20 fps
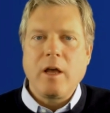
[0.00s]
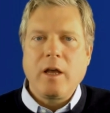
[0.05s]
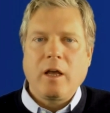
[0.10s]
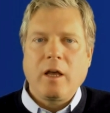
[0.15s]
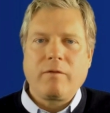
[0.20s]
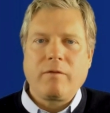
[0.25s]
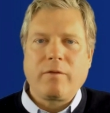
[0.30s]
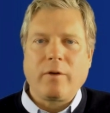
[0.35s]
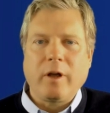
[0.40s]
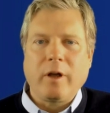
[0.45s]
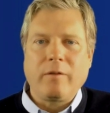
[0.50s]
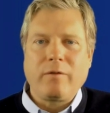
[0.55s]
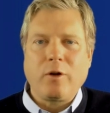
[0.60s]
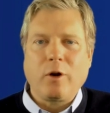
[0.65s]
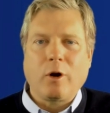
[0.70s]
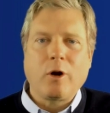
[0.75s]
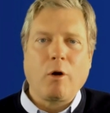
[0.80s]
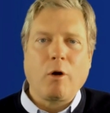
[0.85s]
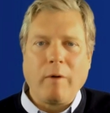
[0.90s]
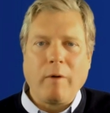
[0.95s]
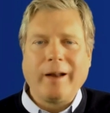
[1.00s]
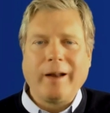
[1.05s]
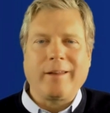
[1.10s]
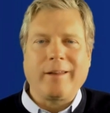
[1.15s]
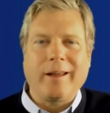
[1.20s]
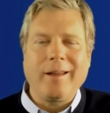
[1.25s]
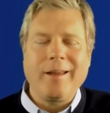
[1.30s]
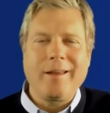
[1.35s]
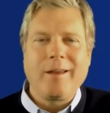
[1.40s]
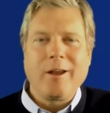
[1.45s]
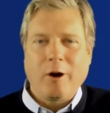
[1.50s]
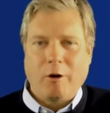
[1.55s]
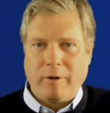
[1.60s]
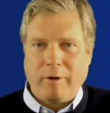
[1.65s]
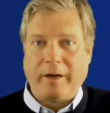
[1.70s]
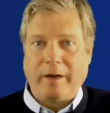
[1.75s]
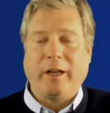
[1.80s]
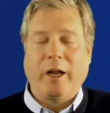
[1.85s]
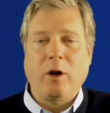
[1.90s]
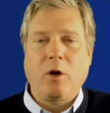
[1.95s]
If you're correcting
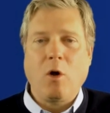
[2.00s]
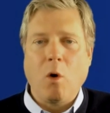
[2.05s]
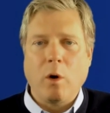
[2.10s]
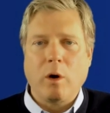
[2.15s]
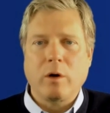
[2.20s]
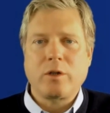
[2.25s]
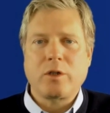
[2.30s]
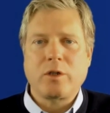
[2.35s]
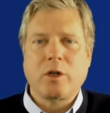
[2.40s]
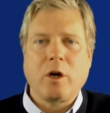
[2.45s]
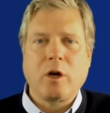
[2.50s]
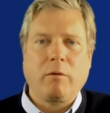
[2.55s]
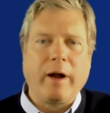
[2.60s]
course,